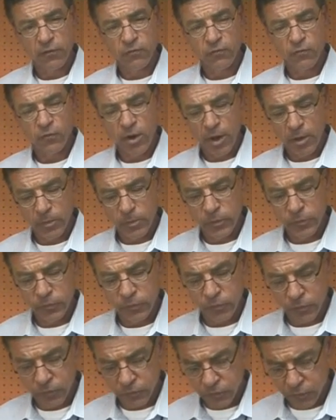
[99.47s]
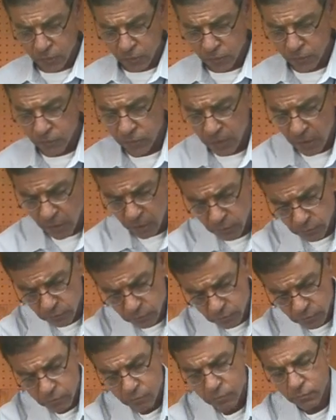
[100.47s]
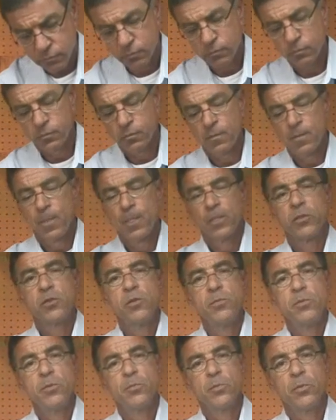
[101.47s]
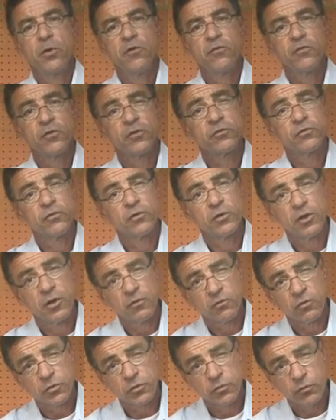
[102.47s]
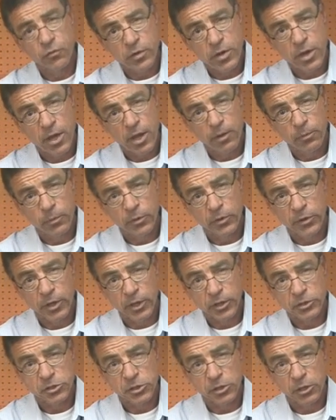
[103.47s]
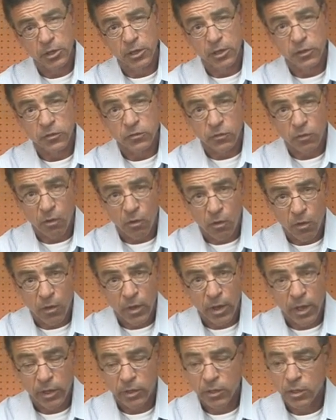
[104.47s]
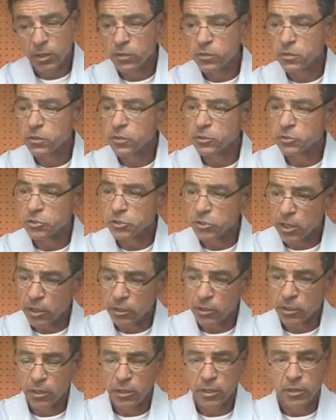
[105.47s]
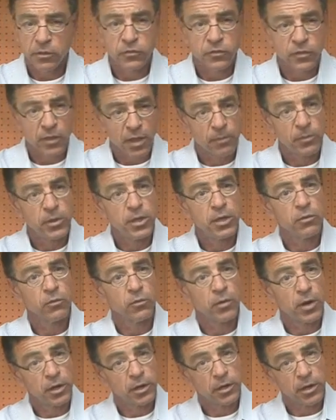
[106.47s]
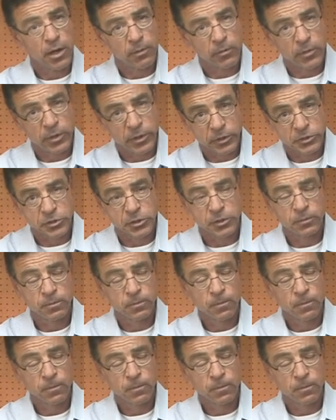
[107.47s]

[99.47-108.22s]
fragments turns out to be perfect for level 3A protection against all handguns and shotgun SAAMI rated ammunition.